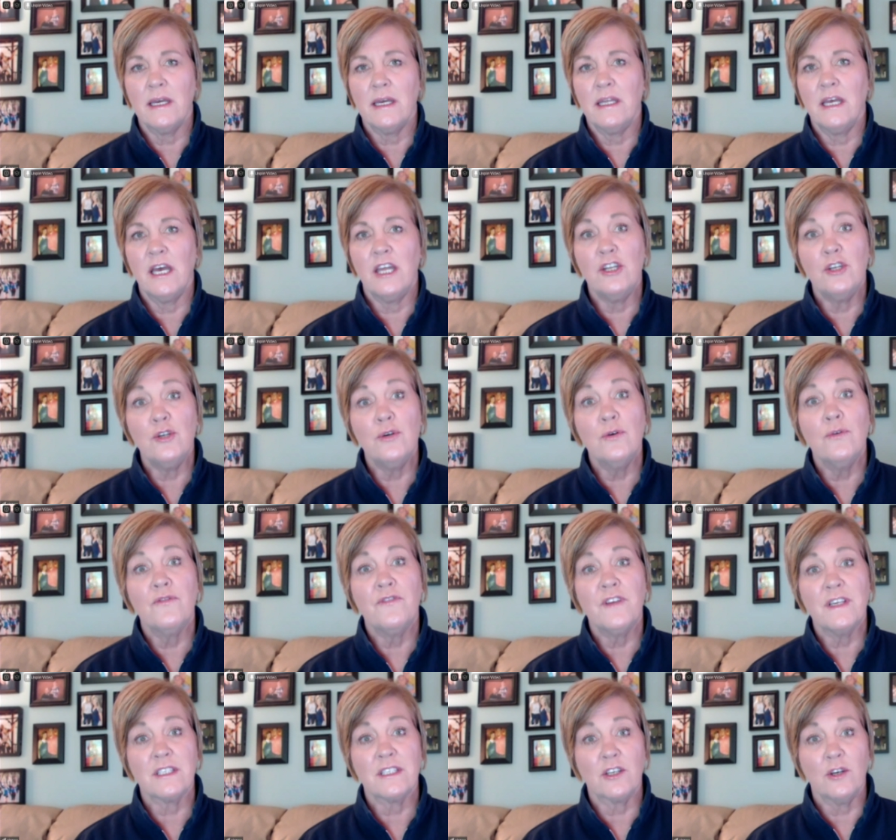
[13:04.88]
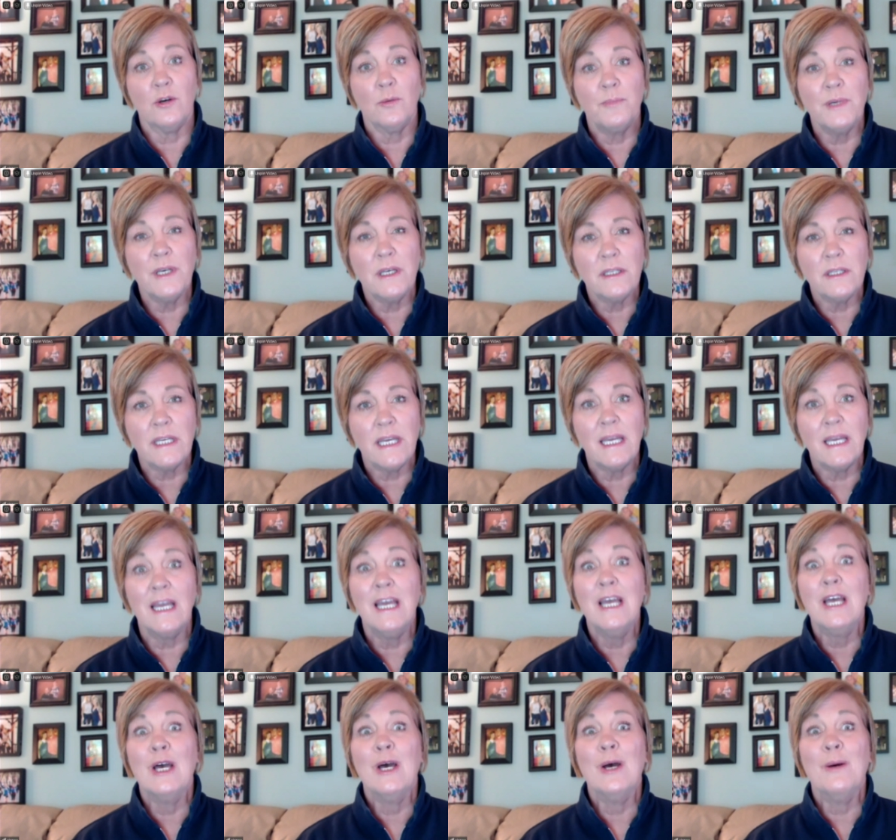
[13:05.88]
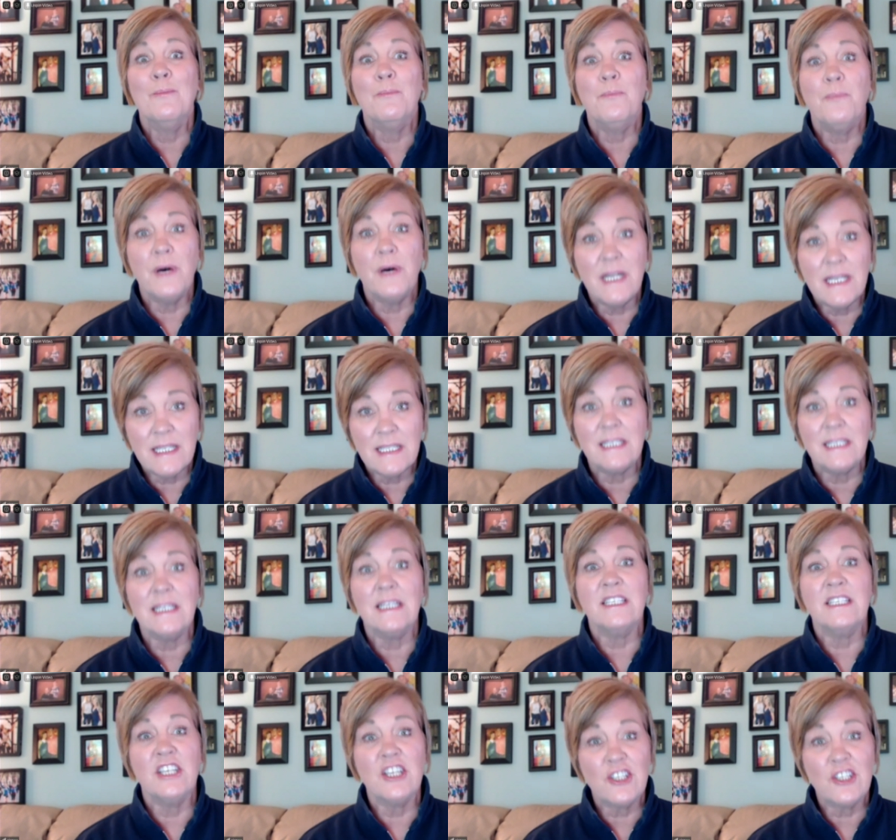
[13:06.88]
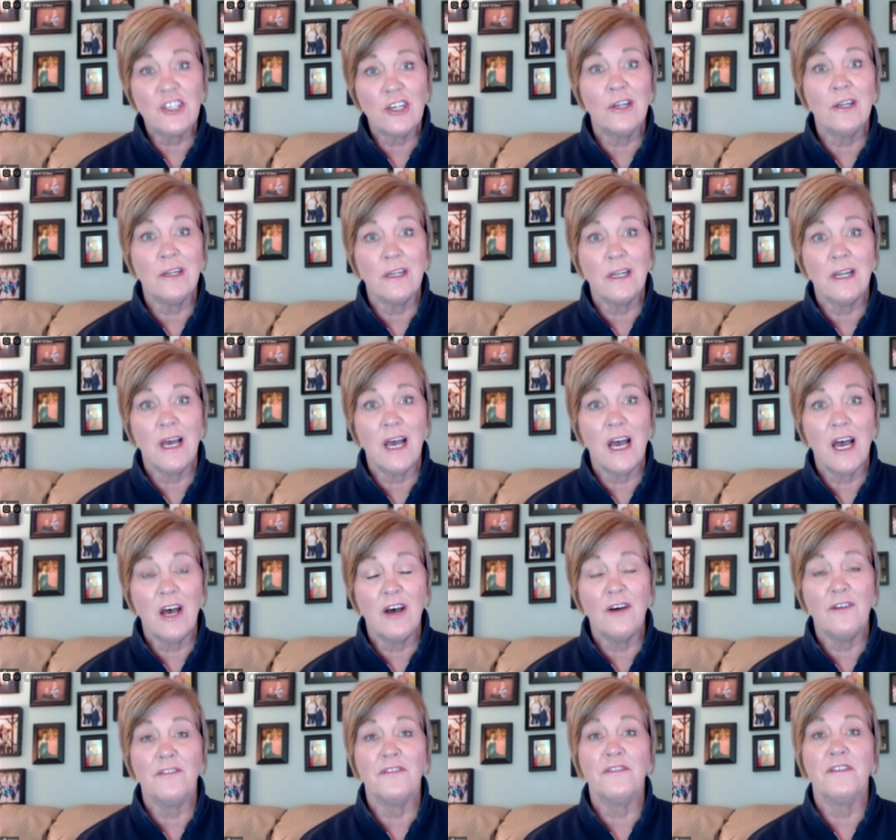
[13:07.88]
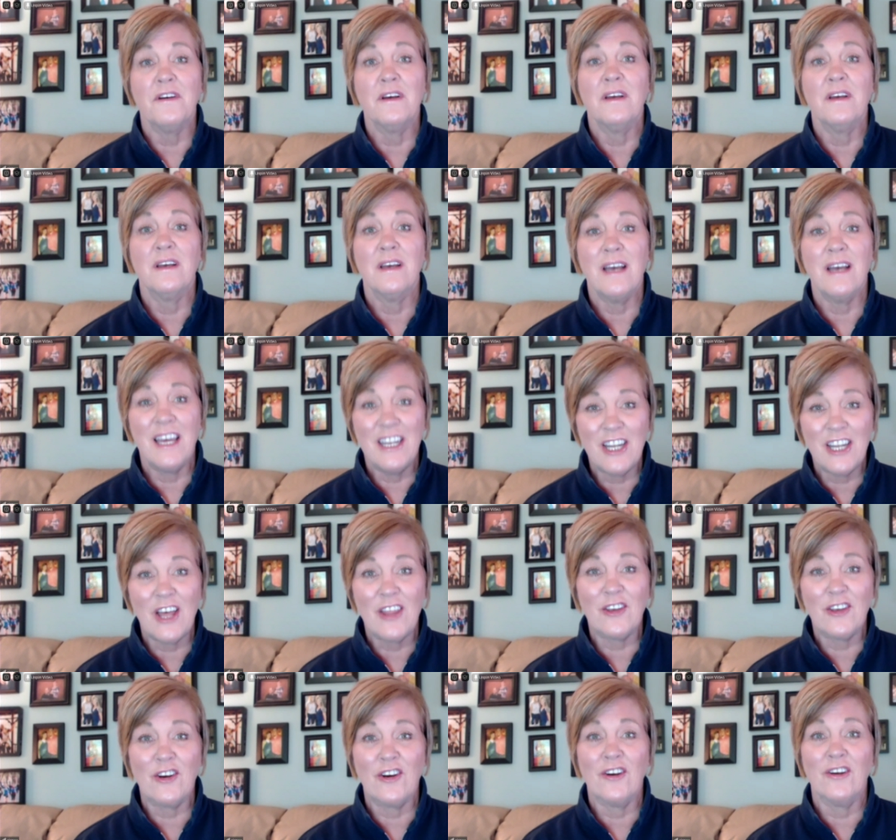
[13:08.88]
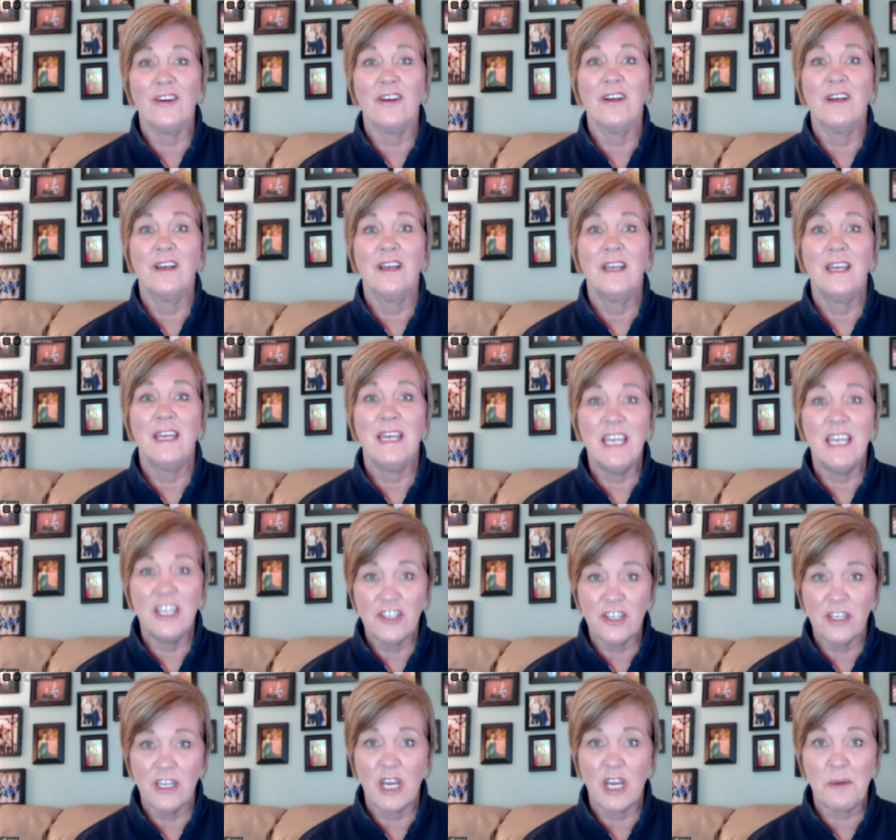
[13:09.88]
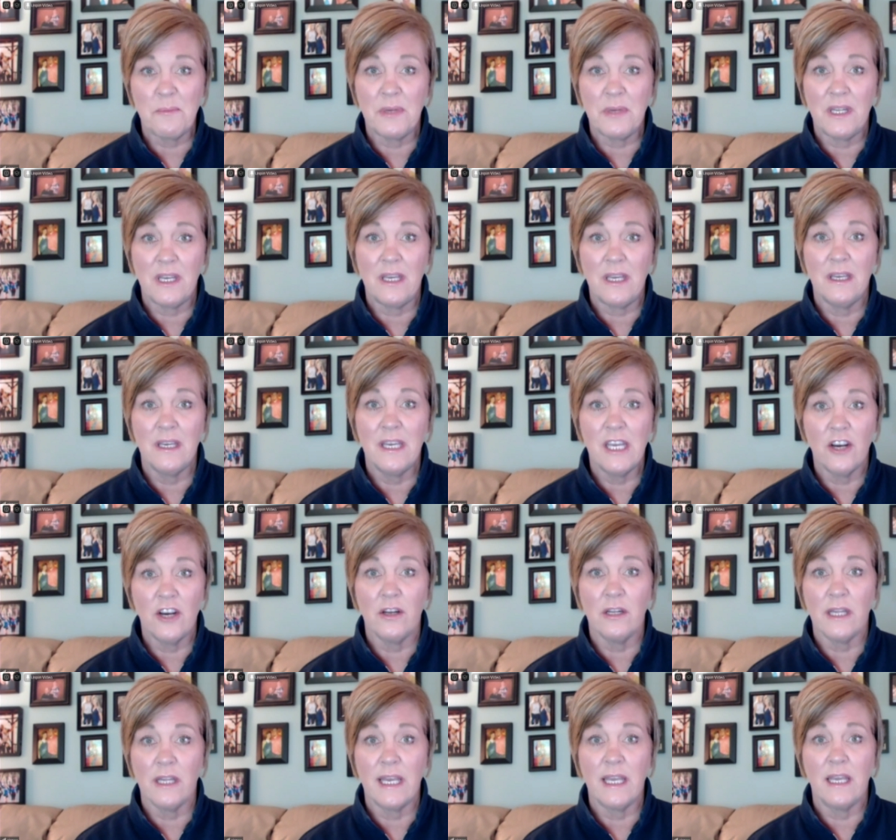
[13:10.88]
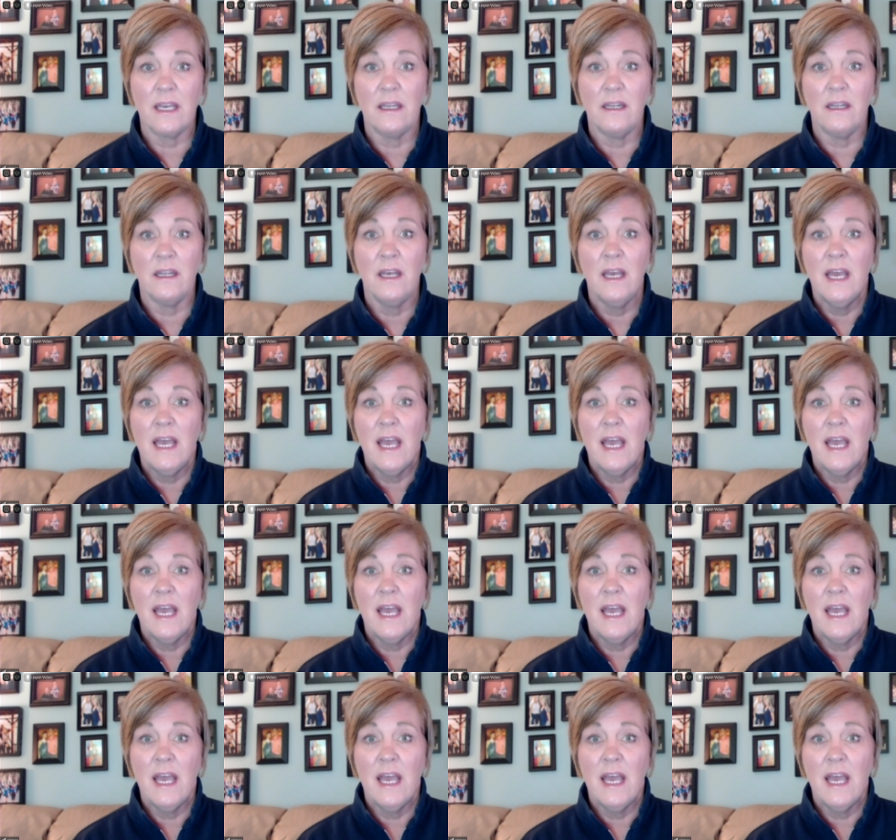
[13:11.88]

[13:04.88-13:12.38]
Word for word: a, a new physical building, but it's an addition of another engine company here in Lincoln.